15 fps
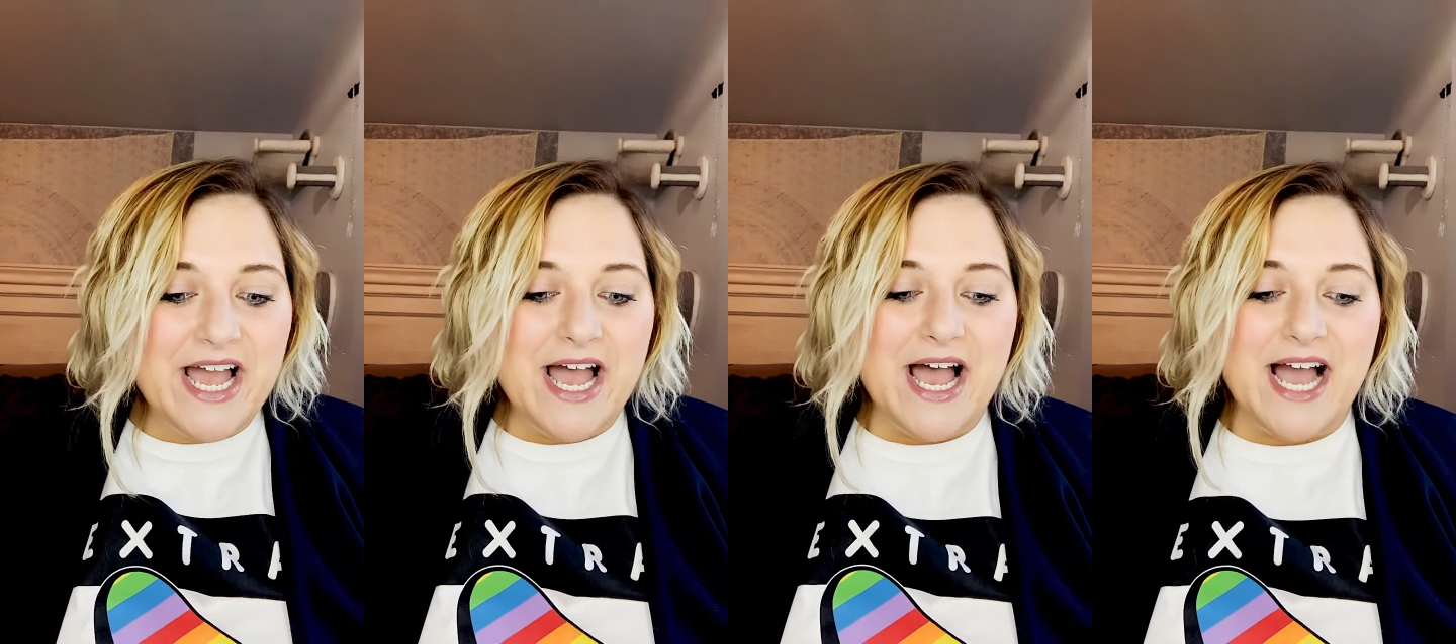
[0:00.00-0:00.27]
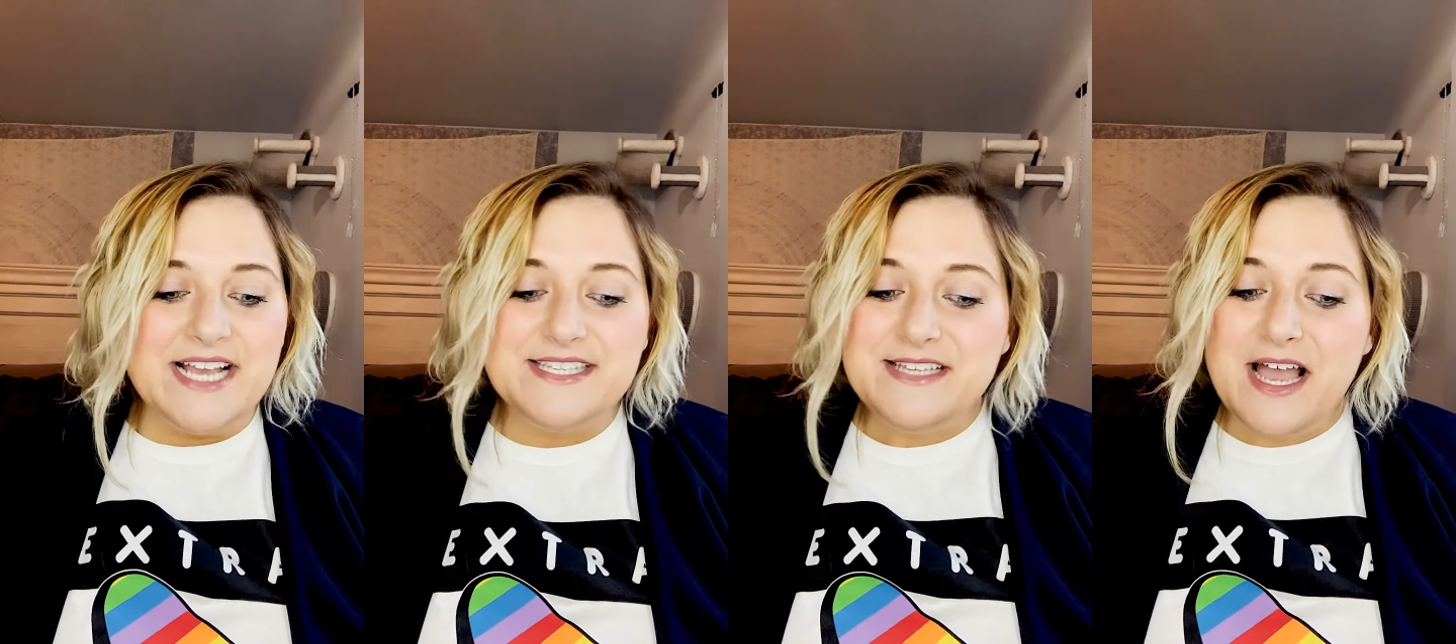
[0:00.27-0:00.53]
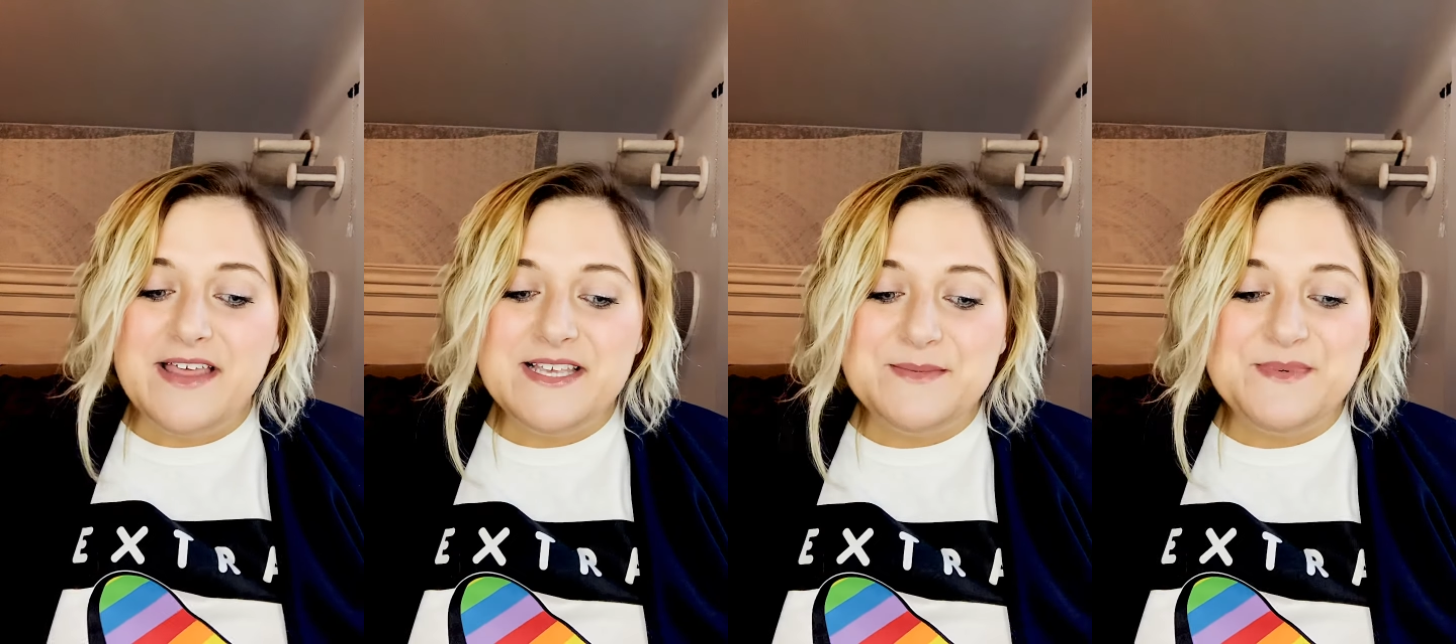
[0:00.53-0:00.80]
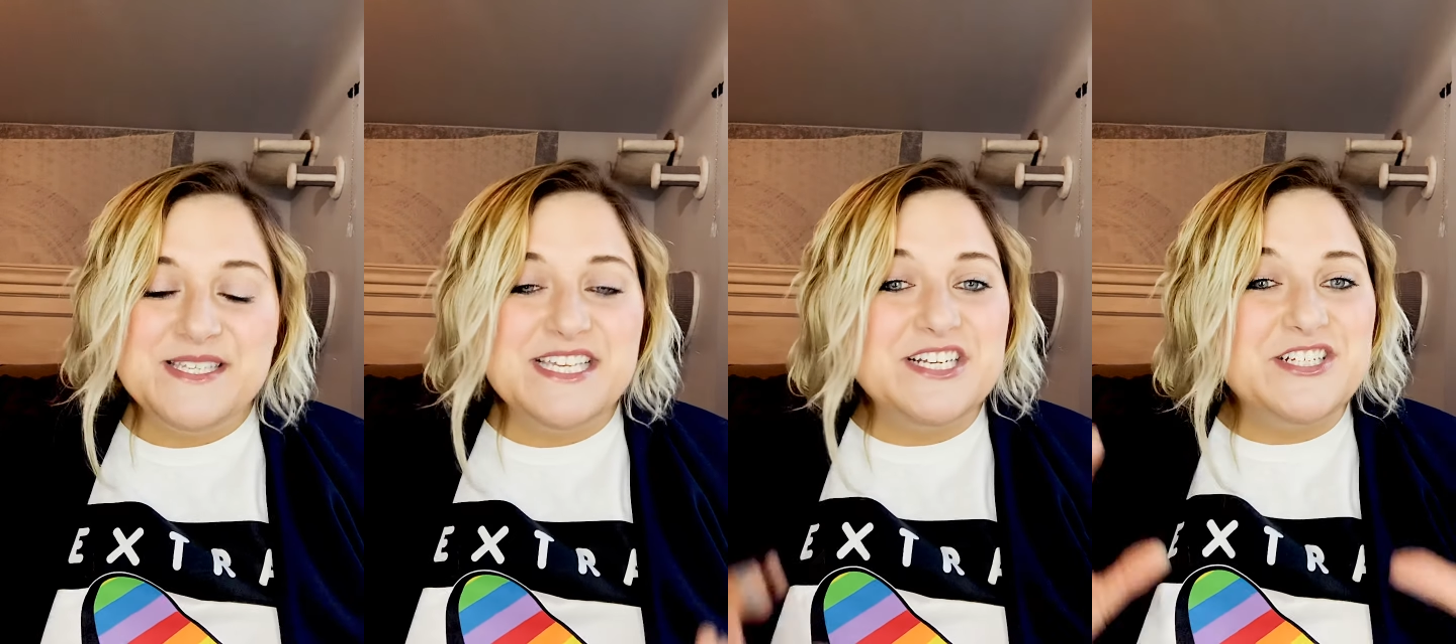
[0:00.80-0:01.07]
I saw this
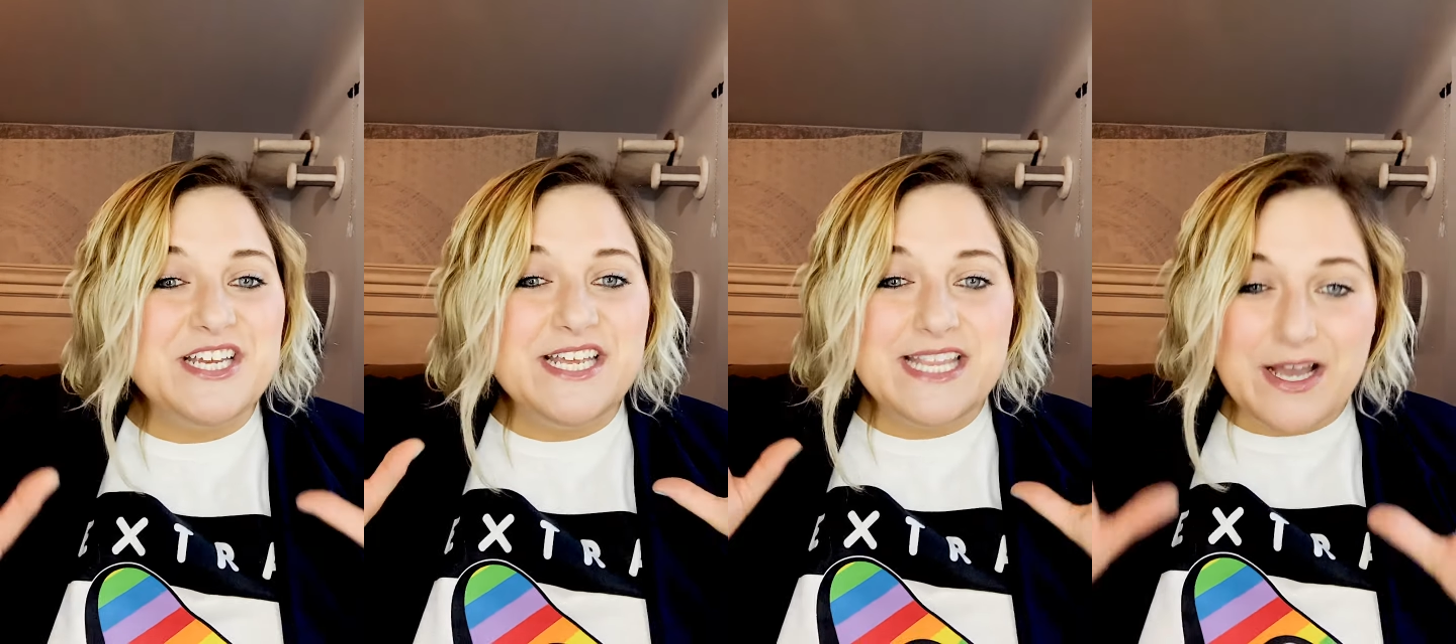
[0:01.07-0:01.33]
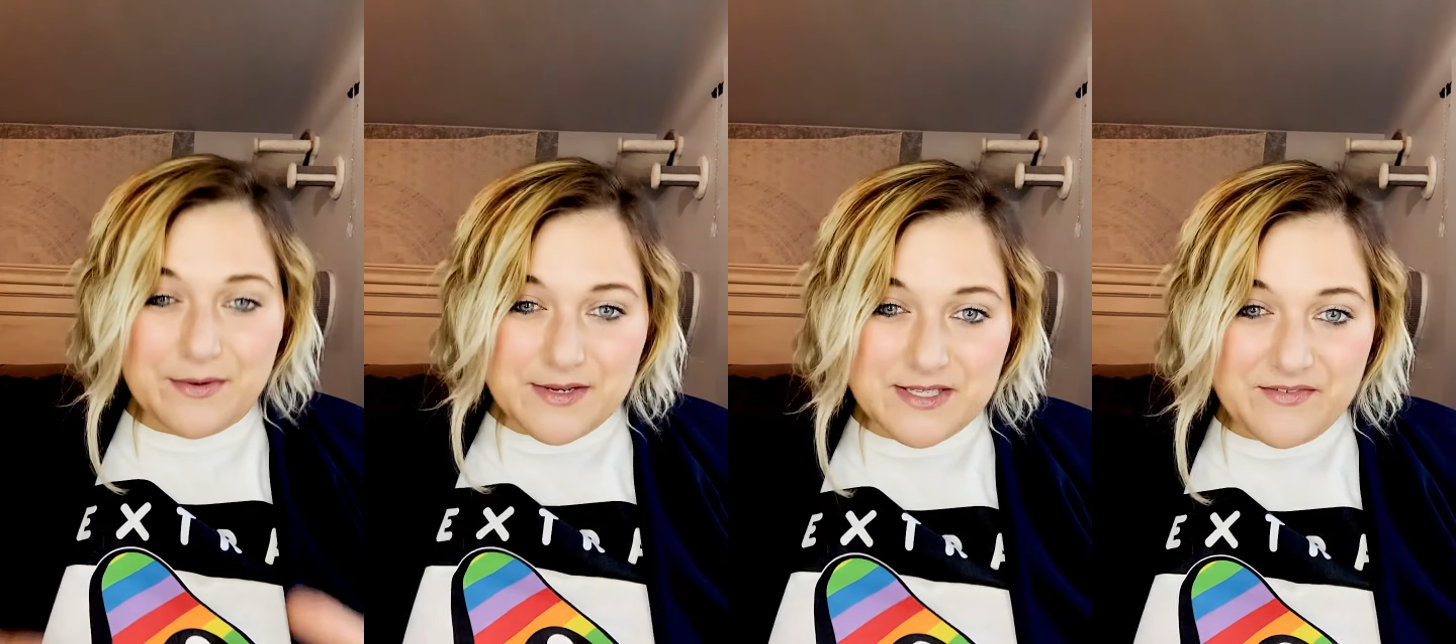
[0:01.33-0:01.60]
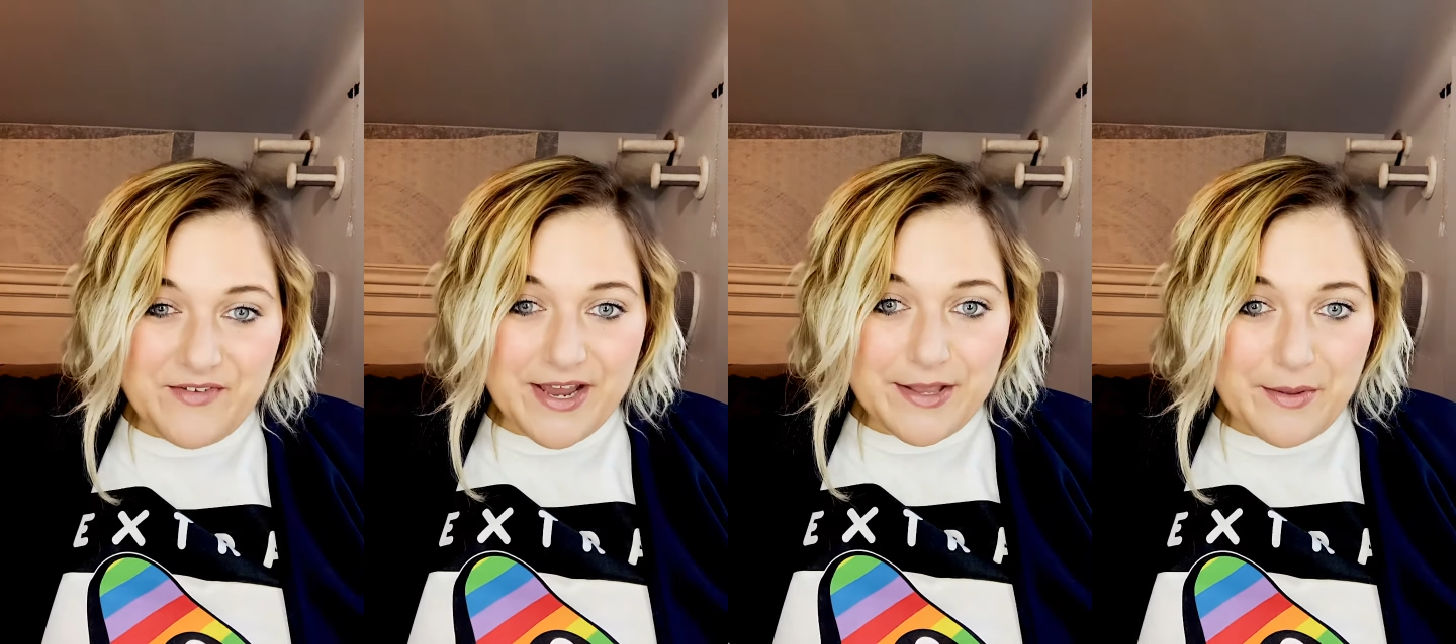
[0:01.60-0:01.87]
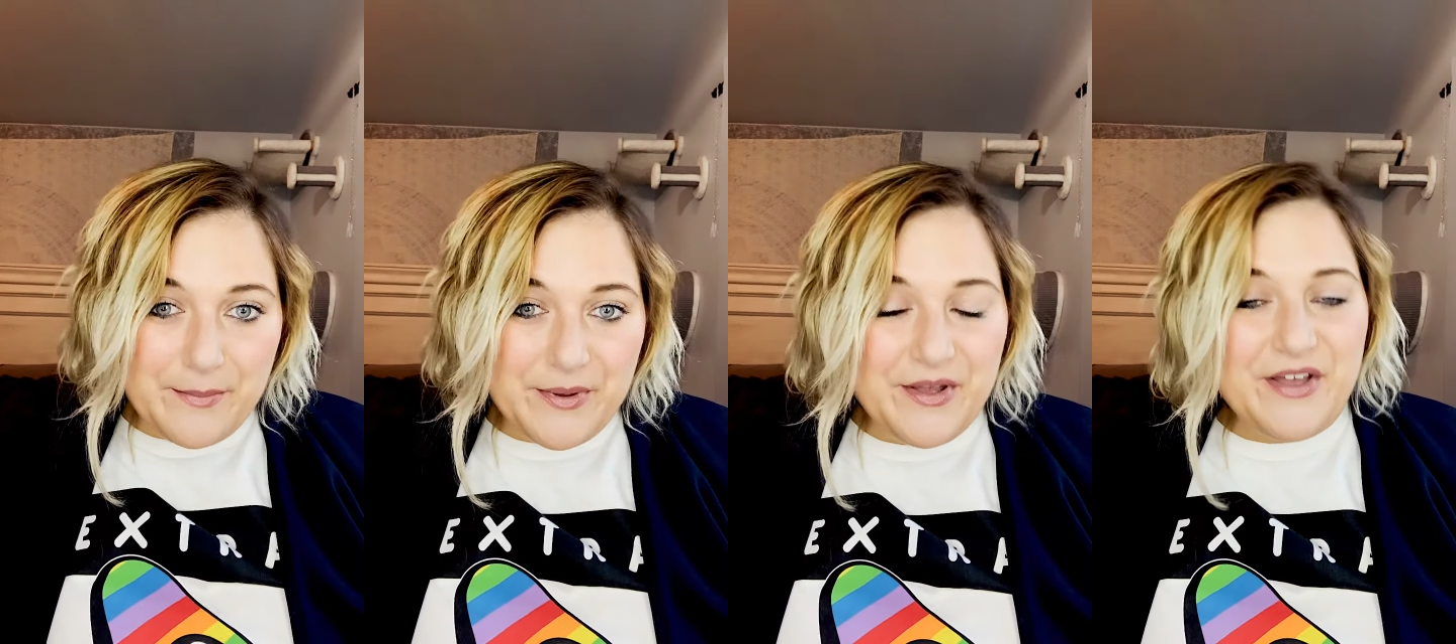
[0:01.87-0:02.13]
position that was
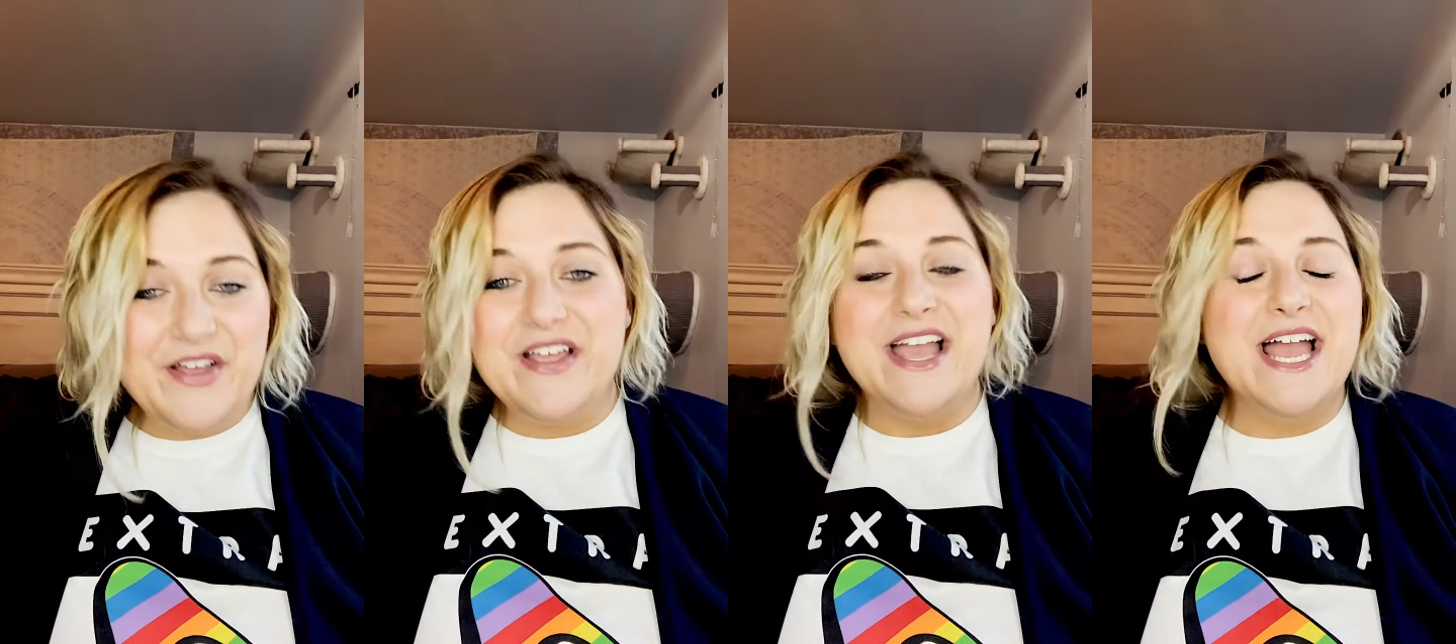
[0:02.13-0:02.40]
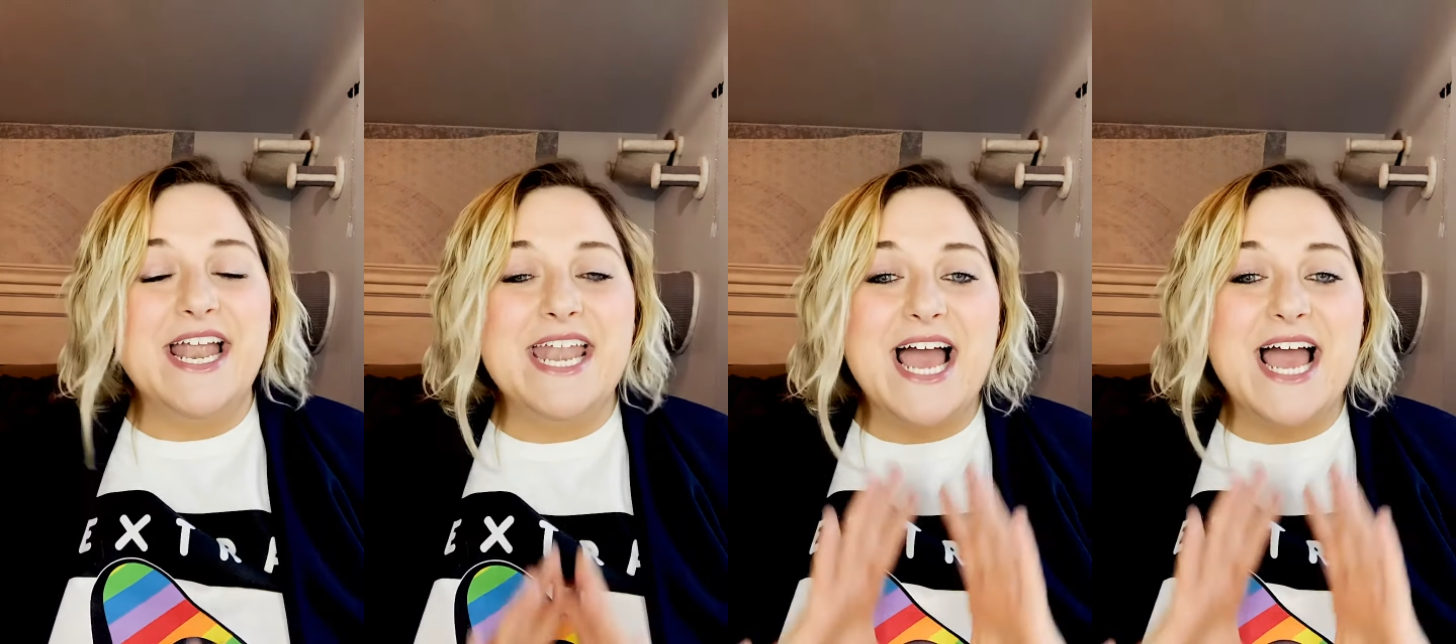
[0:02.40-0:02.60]
available and